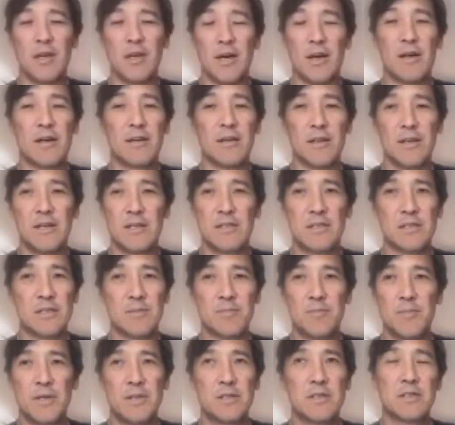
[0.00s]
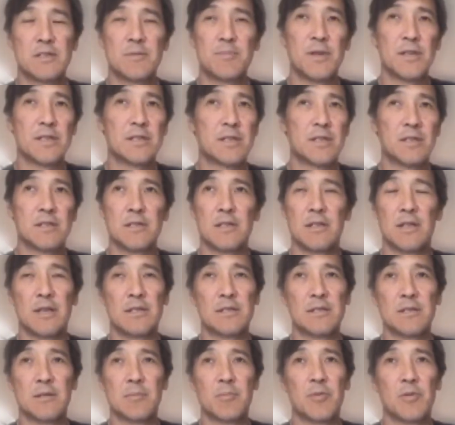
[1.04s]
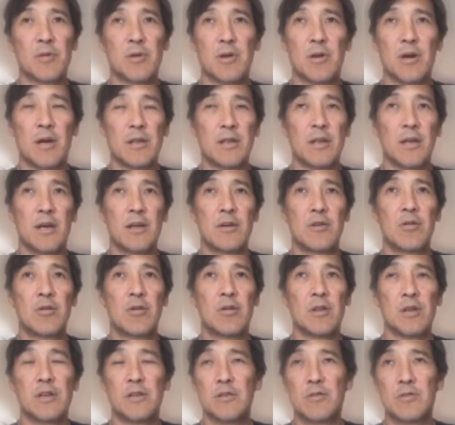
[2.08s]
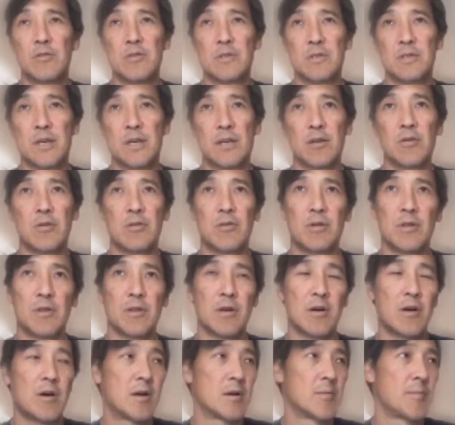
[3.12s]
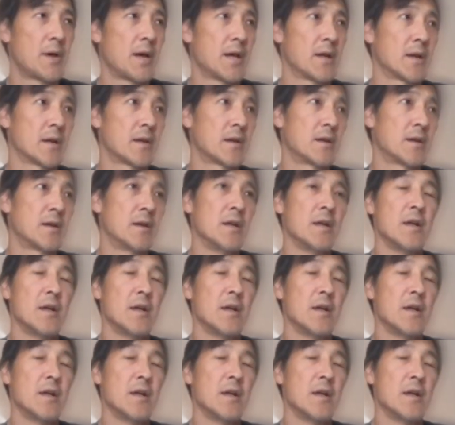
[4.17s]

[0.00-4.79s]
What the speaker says: Yeah, it just makes things a lot simpler. I know all I do is I go to the automatic.